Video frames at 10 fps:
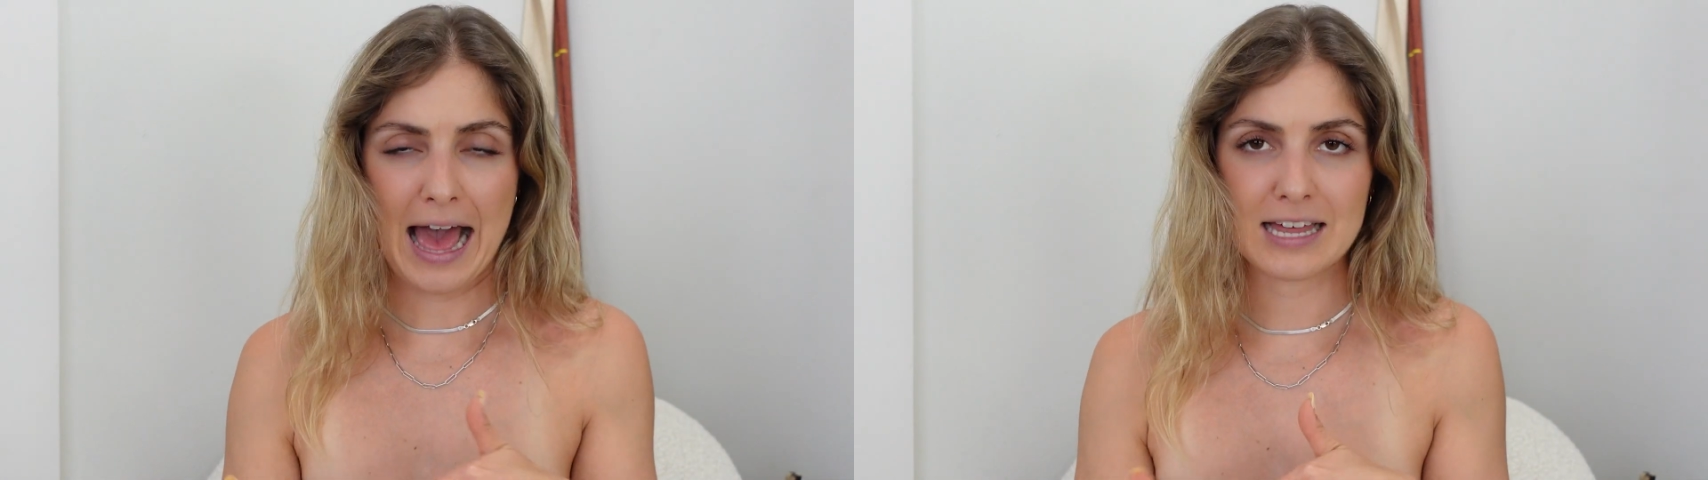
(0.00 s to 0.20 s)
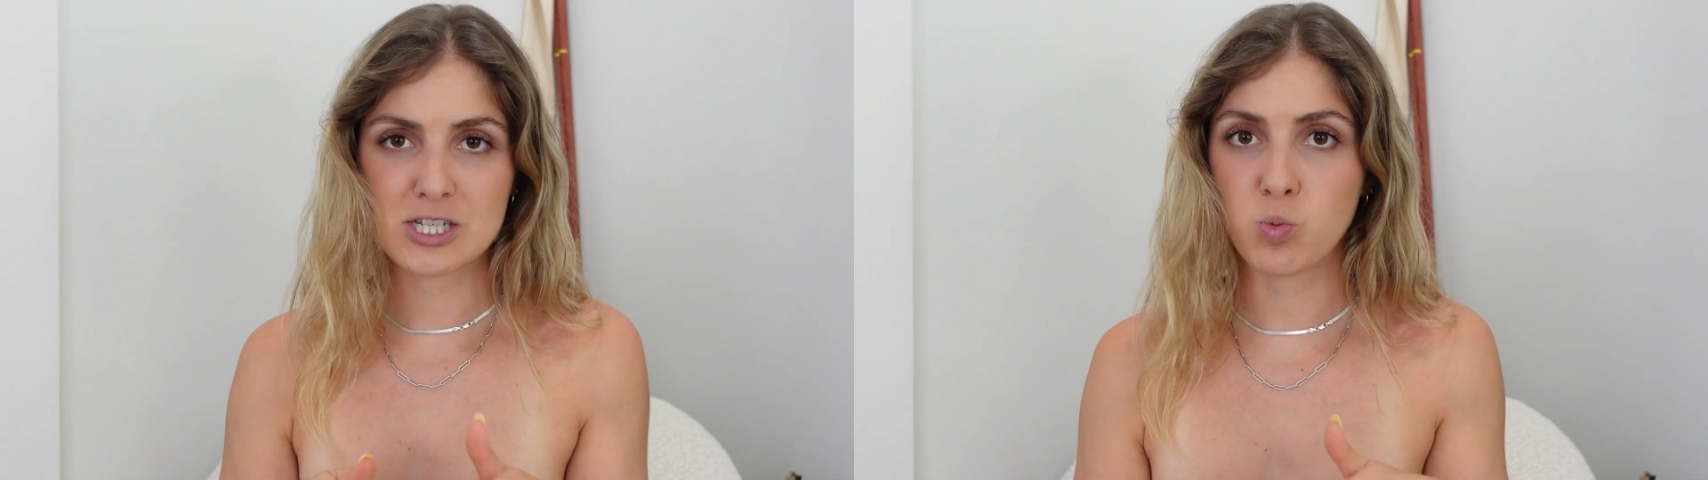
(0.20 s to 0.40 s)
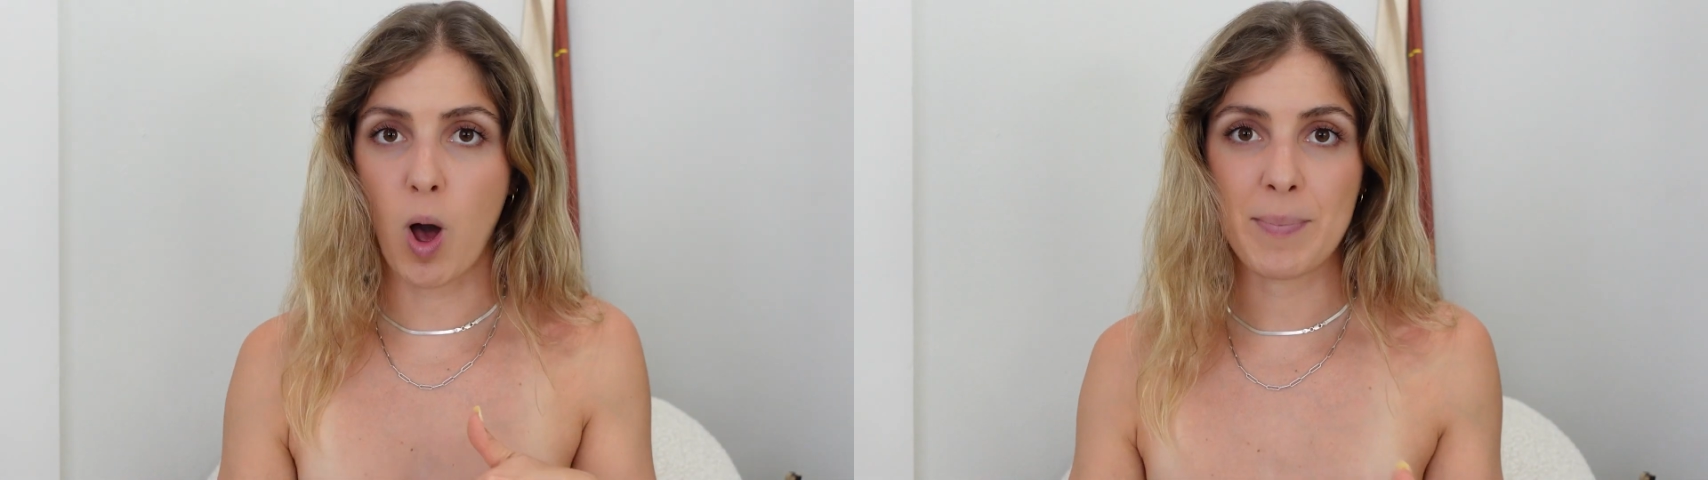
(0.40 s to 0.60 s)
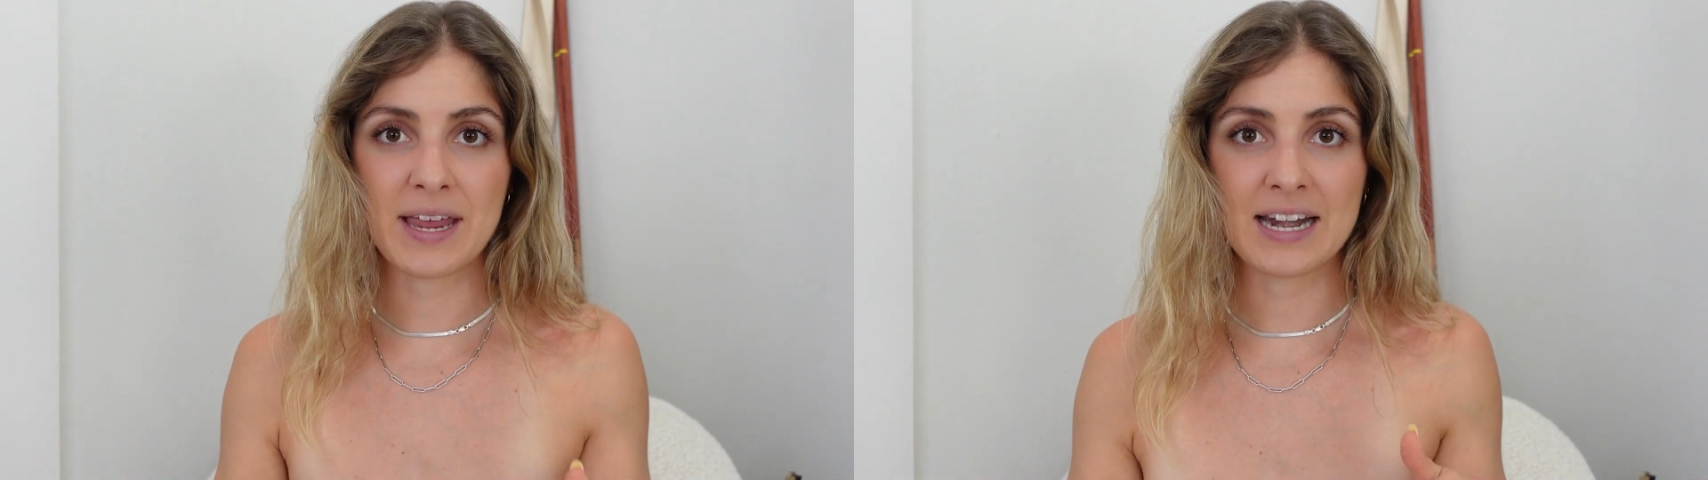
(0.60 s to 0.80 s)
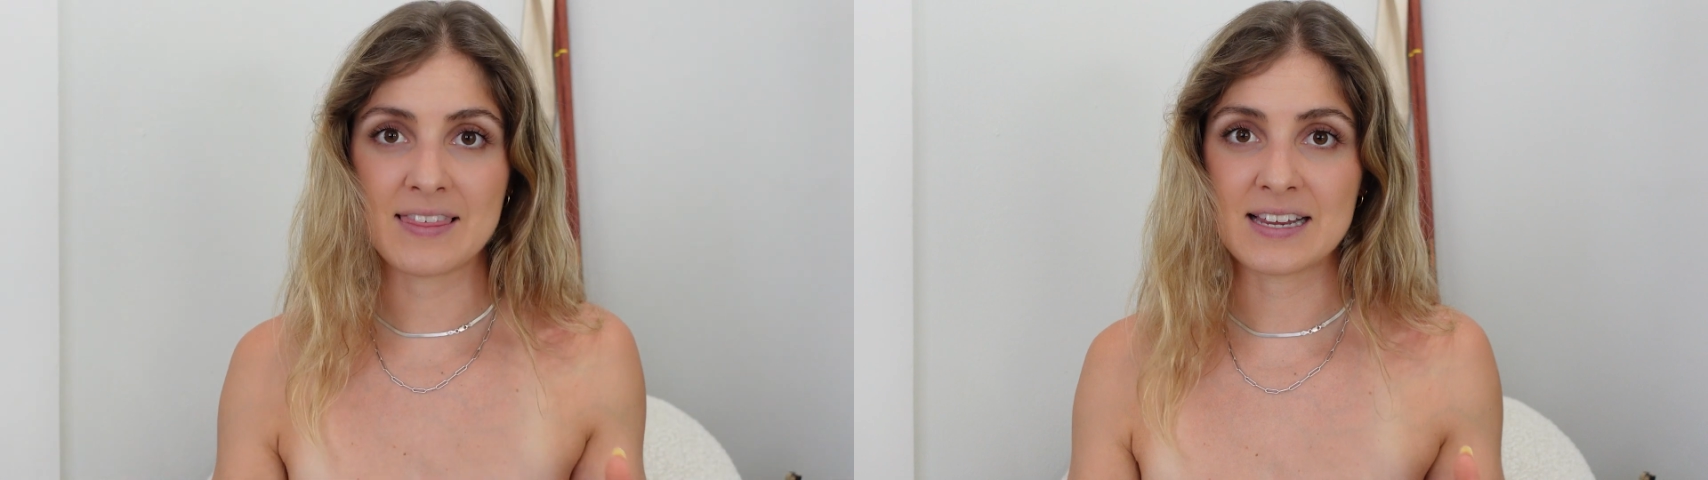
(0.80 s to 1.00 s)

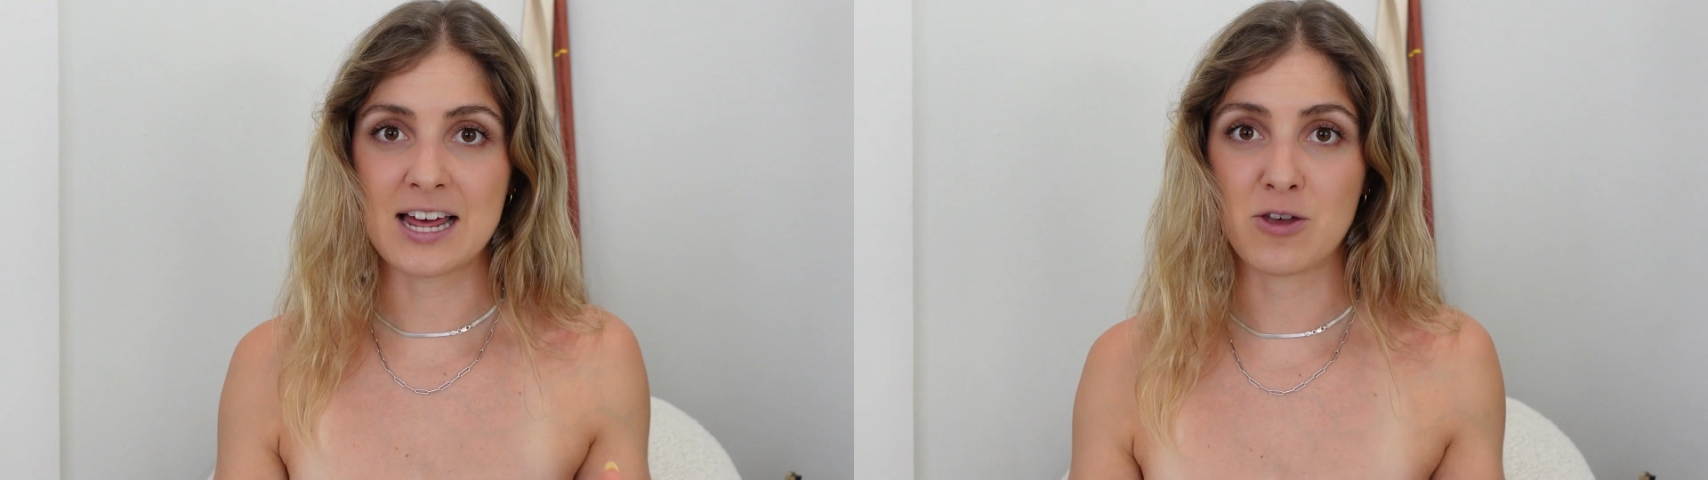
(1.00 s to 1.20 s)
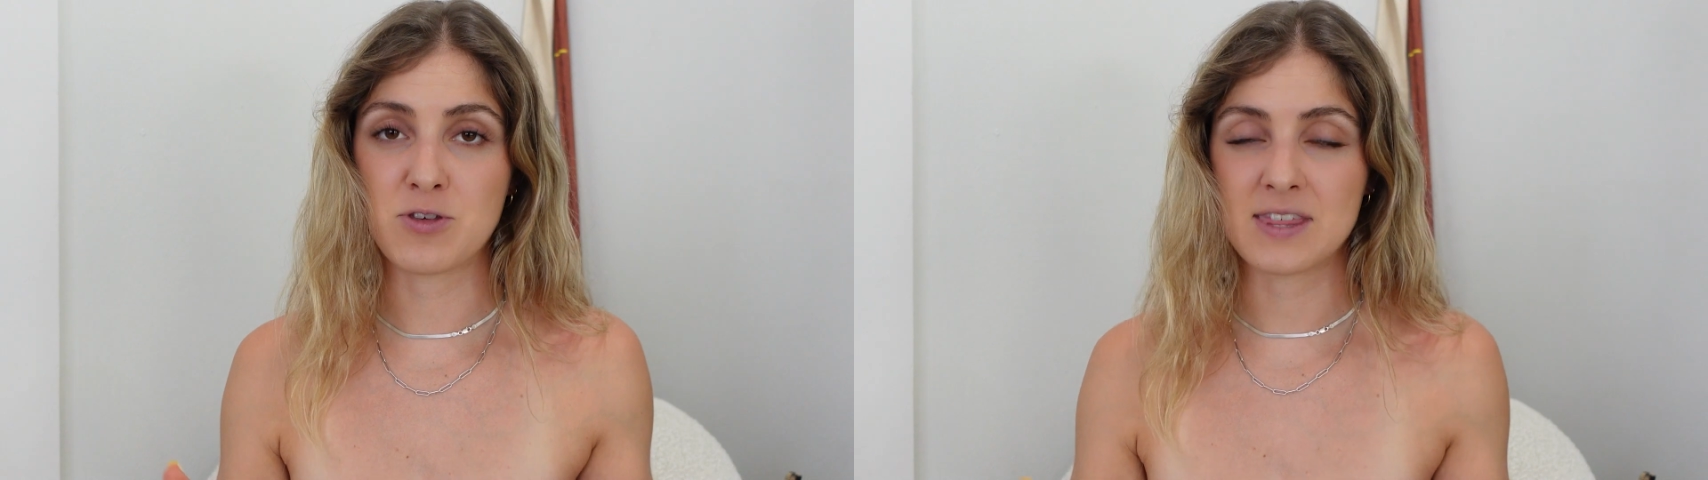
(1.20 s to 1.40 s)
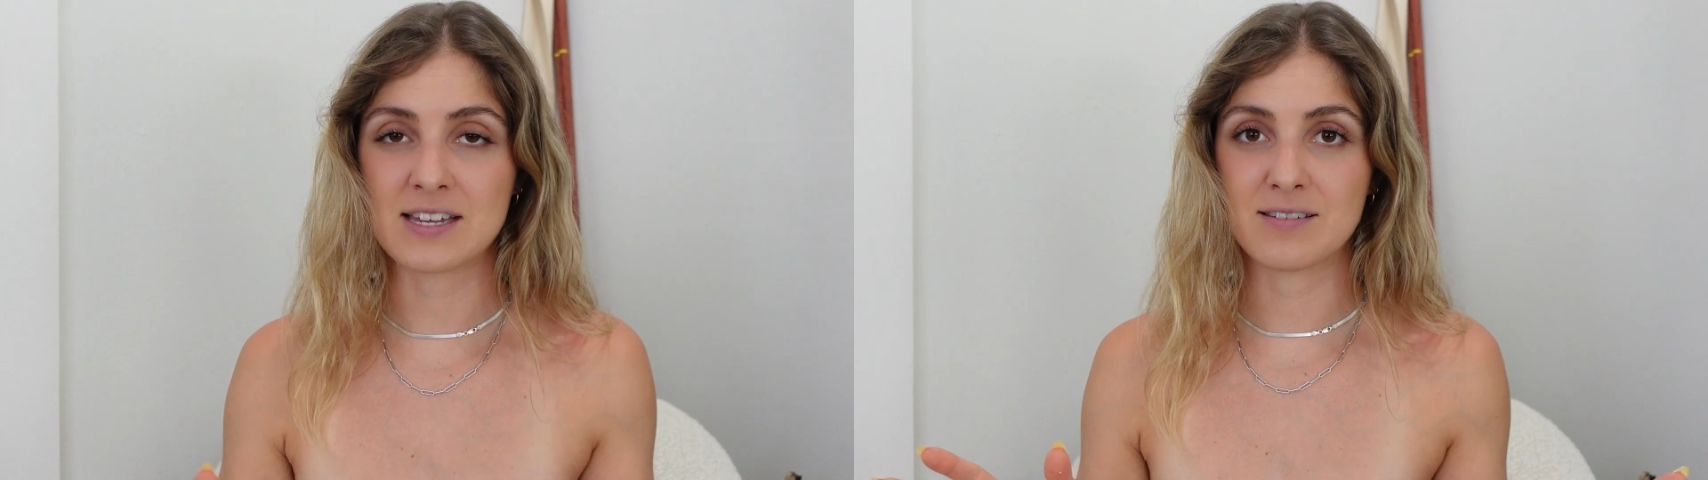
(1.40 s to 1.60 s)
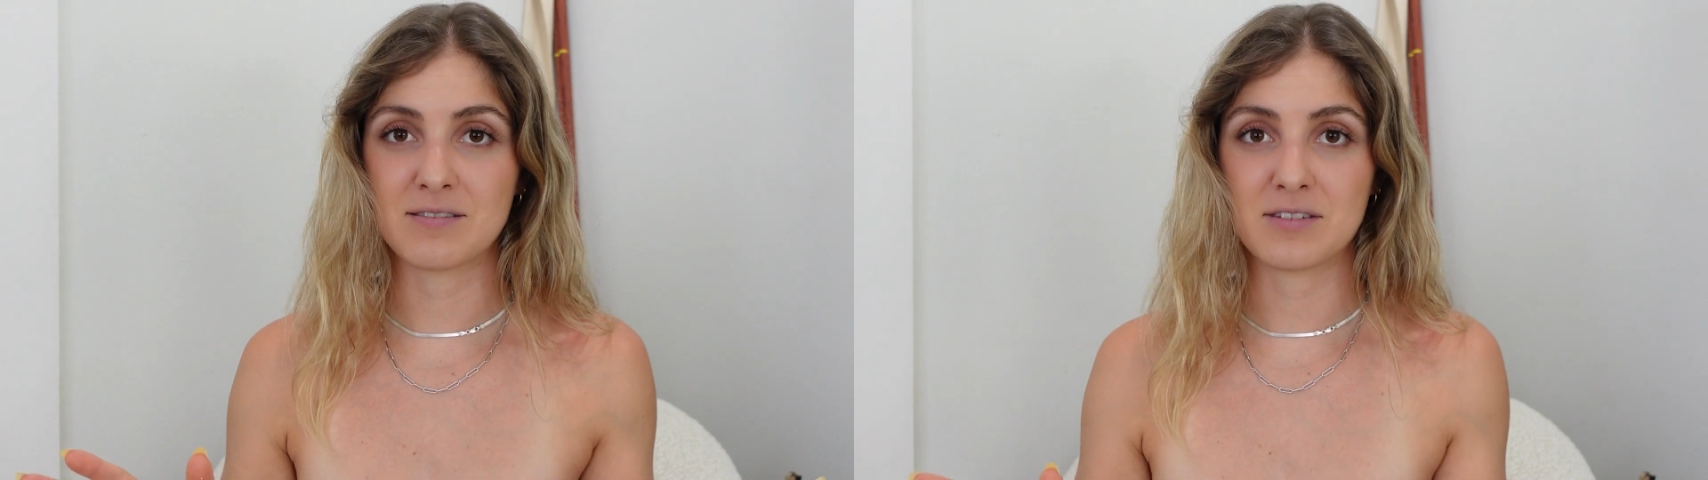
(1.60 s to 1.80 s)
swapping anything that you think that,